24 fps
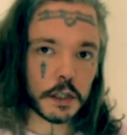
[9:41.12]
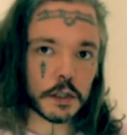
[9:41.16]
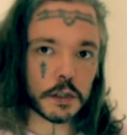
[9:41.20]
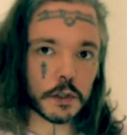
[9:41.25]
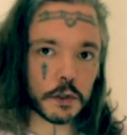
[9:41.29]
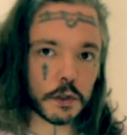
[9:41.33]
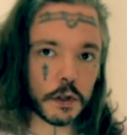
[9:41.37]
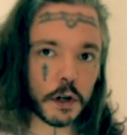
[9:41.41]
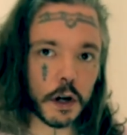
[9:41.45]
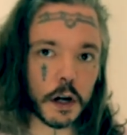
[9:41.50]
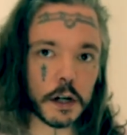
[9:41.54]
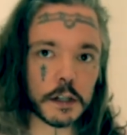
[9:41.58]

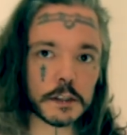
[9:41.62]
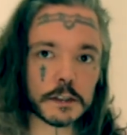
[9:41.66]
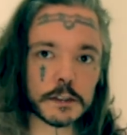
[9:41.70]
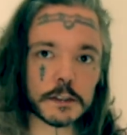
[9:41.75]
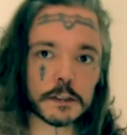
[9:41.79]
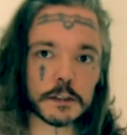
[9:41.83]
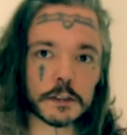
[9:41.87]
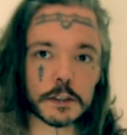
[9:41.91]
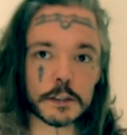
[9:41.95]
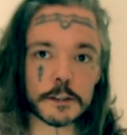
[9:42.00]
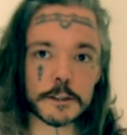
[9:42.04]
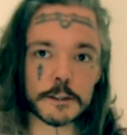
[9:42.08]
you
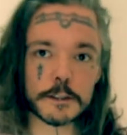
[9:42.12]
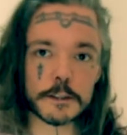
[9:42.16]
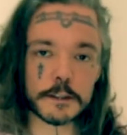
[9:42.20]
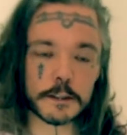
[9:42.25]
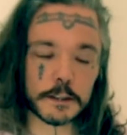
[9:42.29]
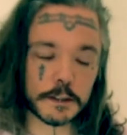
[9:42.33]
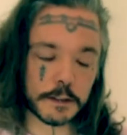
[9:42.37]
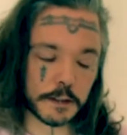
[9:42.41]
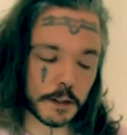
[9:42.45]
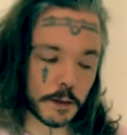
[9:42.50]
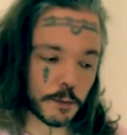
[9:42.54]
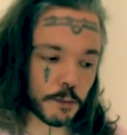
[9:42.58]
can't just
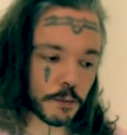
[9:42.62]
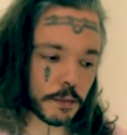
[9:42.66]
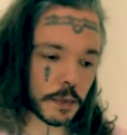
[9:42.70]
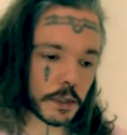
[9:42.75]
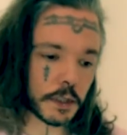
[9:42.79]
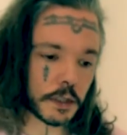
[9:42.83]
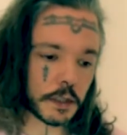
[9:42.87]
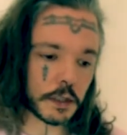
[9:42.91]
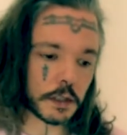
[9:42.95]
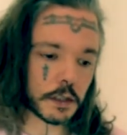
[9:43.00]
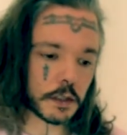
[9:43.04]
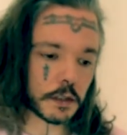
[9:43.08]

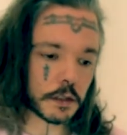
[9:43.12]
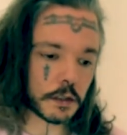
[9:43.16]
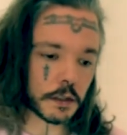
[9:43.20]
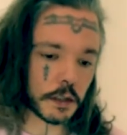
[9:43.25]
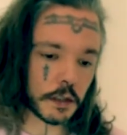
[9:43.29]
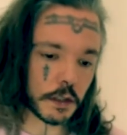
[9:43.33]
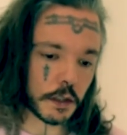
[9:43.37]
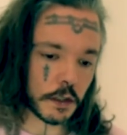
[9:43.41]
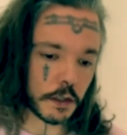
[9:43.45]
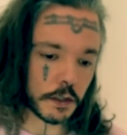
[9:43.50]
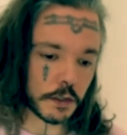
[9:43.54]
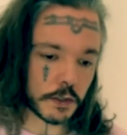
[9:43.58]
simply
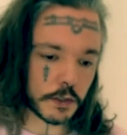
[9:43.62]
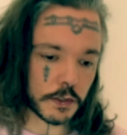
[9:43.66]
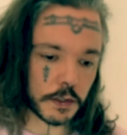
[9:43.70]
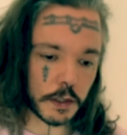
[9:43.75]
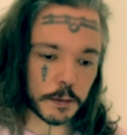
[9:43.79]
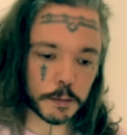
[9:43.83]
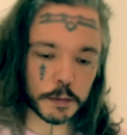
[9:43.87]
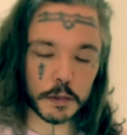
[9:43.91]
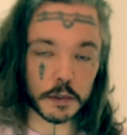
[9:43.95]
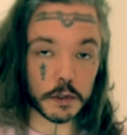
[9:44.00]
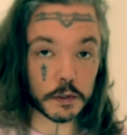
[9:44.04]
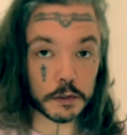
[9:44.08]

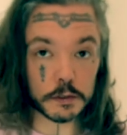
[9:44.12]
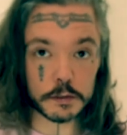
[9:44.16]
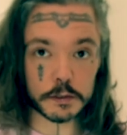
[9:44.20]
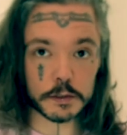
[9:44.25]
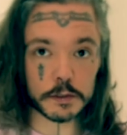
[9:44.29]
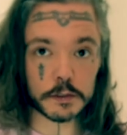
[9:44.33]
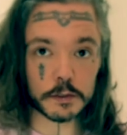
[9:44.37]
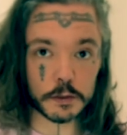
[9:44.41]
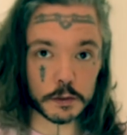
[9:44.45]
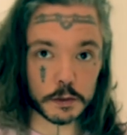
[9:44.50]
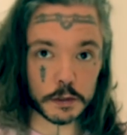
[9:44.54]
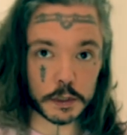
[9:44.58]
stop cold
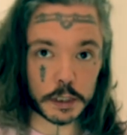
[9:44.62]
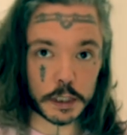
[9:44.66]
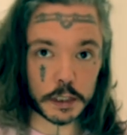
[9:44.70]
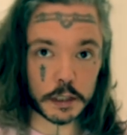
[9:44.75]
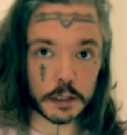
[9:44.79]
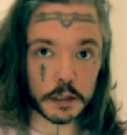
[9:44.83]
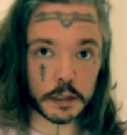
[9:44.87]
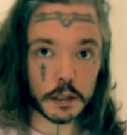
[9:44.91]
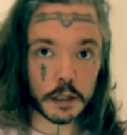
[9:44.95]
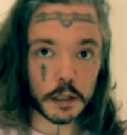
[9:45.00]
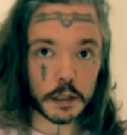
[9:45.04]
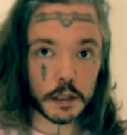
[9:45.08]

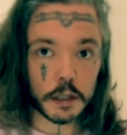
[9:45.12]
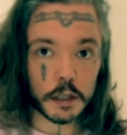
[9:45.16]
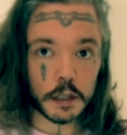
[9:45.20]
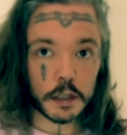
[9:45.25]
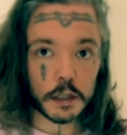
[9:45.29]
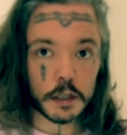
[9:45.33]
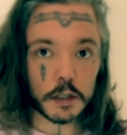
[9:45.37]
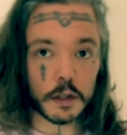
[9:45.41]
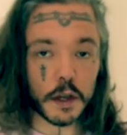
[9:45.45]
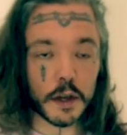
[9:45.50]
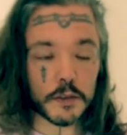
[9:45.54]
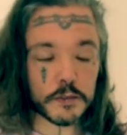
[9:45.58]
turkey.
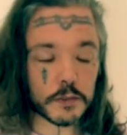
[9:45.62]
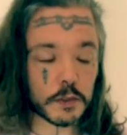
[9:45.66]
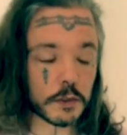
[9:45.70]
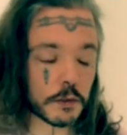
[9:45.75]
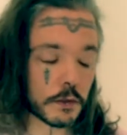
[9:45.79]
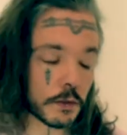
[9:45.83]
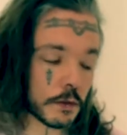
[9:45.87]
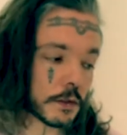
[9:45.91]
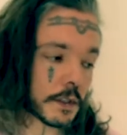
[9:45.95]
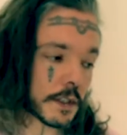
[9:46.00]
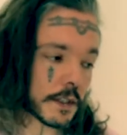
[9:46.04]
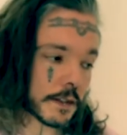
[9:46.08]
You have to
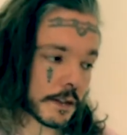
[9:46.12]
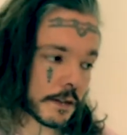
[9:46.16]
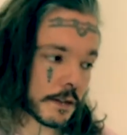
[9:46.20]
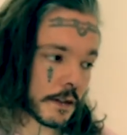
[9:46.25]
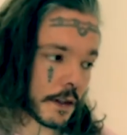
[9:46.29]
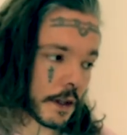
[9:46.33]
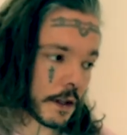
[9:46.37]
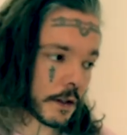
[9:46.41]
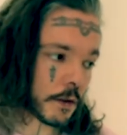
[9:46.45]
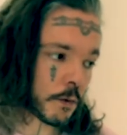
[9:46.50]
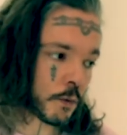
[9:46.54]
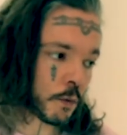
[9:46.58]
do this
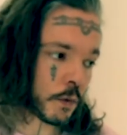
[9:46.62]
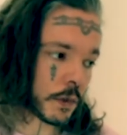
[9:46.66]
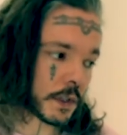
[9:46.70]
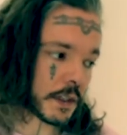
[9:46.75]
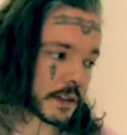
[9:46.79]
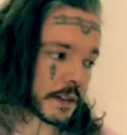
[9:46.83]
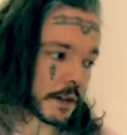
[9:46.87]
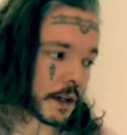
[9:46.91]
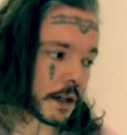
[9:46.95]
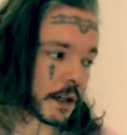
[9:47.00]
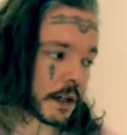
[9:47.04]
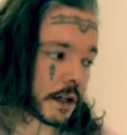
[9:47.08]
then
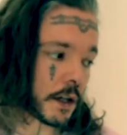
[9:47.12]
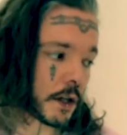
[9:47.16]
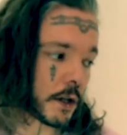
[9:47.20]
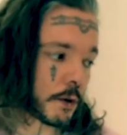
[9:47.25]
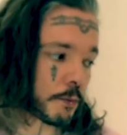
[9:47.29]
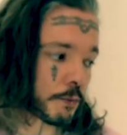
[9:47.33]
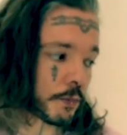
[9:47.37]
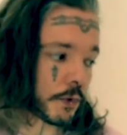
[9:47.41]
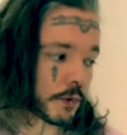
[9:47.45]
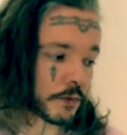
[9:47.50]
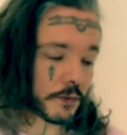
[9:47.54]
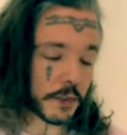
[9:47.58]
with a
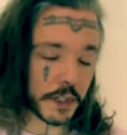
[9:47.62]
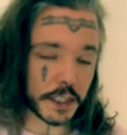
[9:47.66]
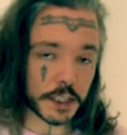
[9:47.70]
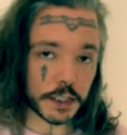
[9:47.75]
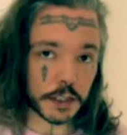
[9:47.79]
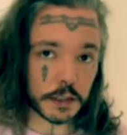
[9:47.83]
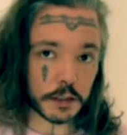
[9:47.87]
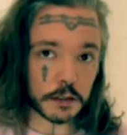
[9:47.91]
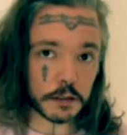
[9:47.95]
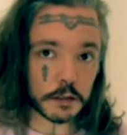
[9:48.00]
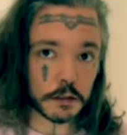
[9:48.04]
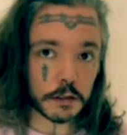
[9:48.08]

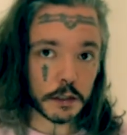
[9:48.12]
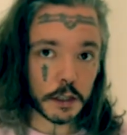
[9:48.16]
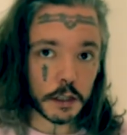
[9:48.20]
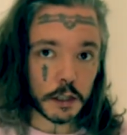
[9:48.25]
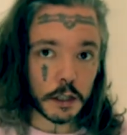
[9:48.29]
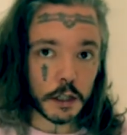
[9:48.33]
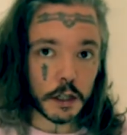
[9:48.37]
professional.